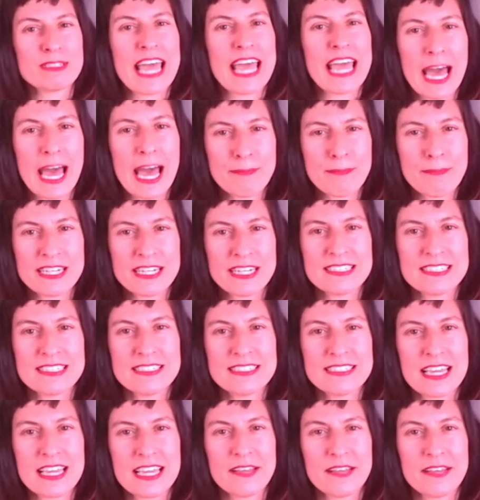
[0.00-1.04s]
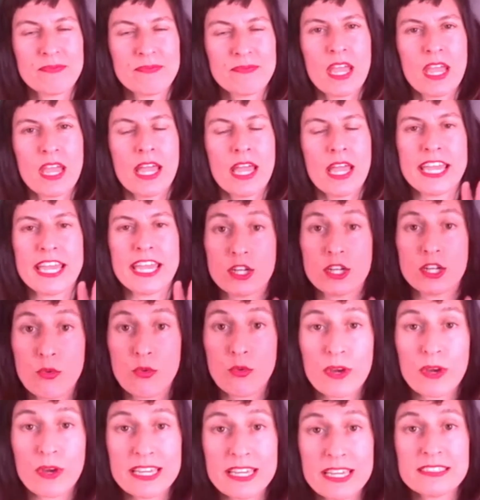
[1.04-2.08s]
I was happy to see in
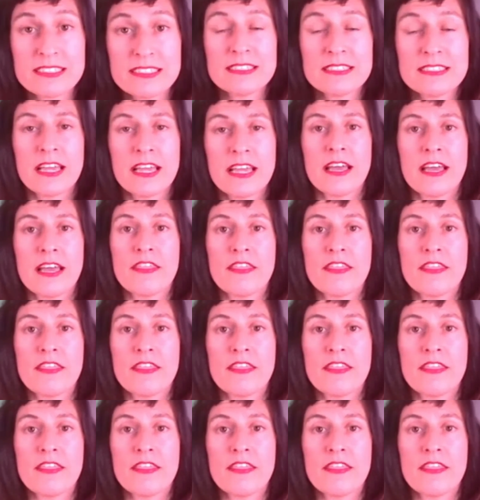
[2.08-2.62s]
Greece,